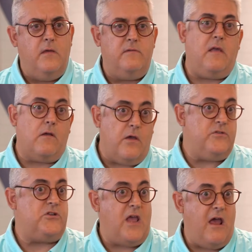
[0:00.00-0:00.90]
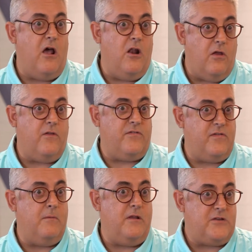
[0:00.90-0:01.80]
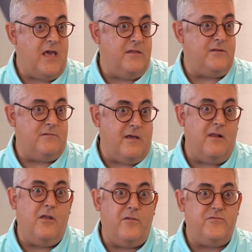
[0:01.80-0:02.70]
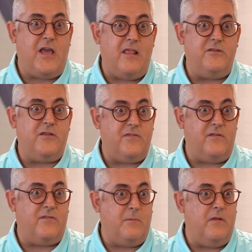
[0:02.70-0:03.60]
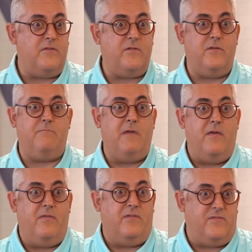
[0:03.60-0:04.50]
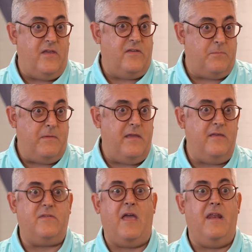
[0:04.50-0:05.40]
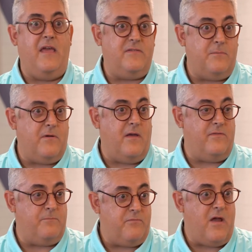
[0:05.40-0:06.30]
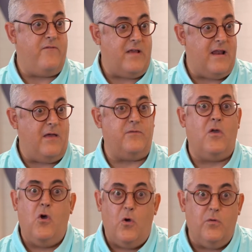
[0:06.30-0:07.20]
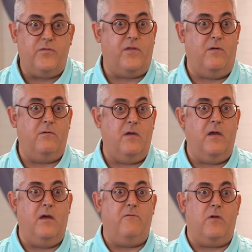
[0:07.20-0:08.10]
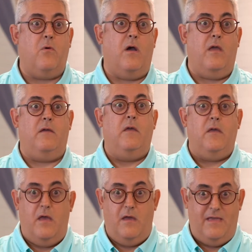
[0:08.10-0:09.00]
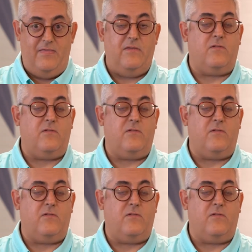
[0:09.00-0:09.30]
telcos share a lot of challenges that are similar to that CSPs and enterprise private clouds also require in this